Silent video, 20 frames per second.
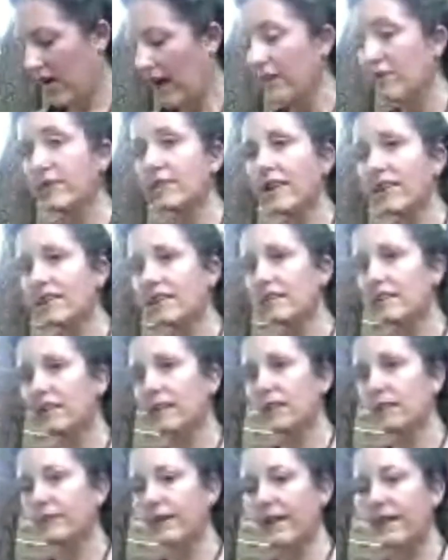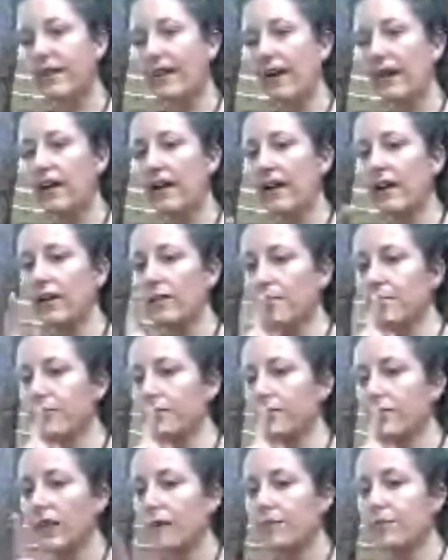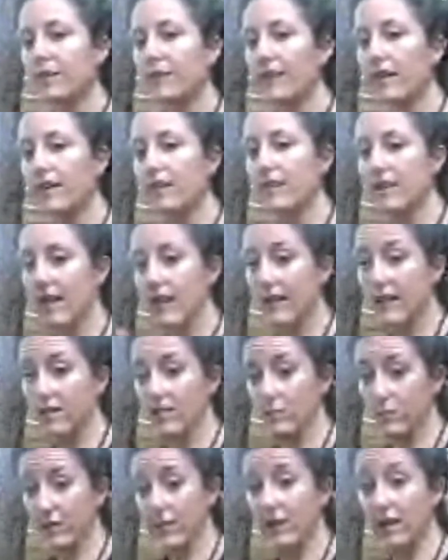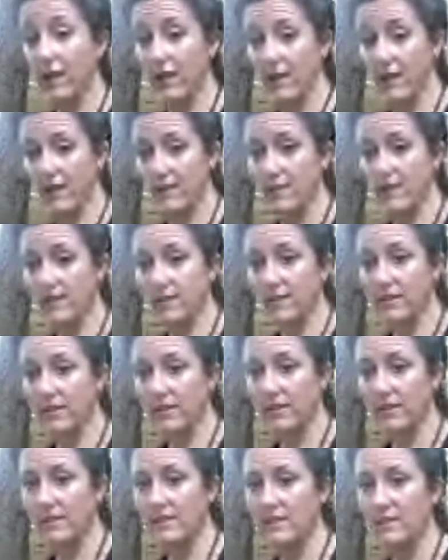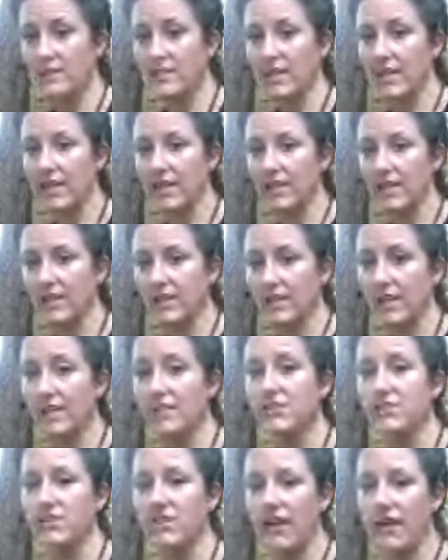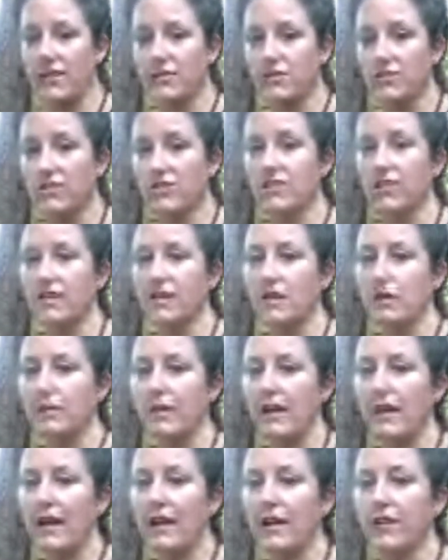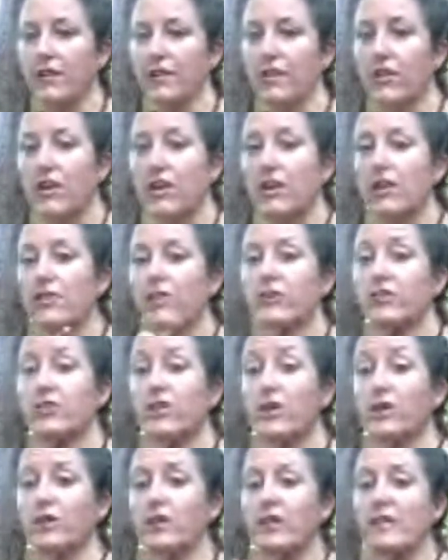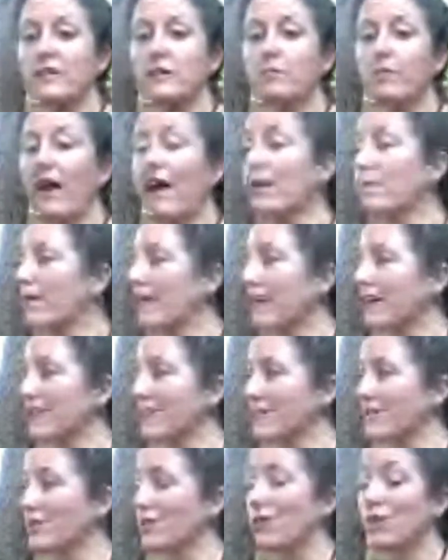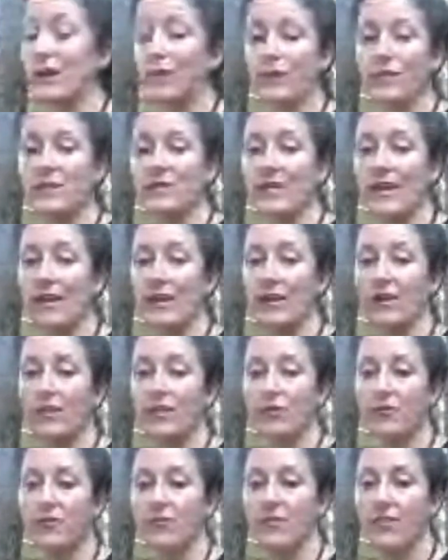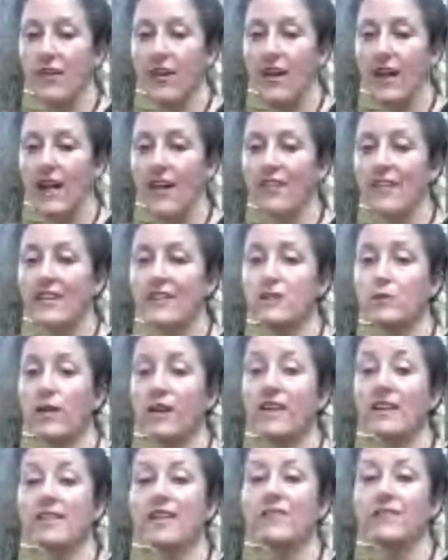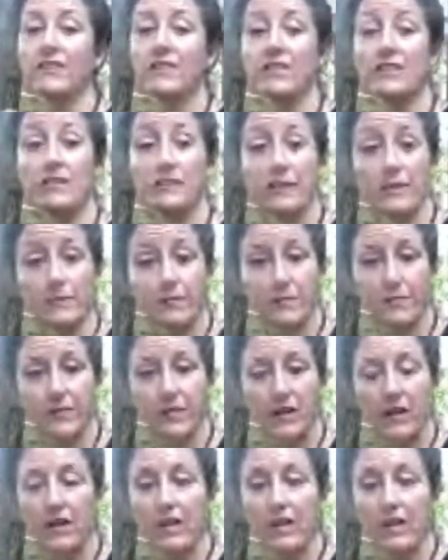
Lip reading: I would like to talk about that. Because Curtis is saying yesterday, I was just talking about how the Joker is Batman's lower self, and that's why he never killed him.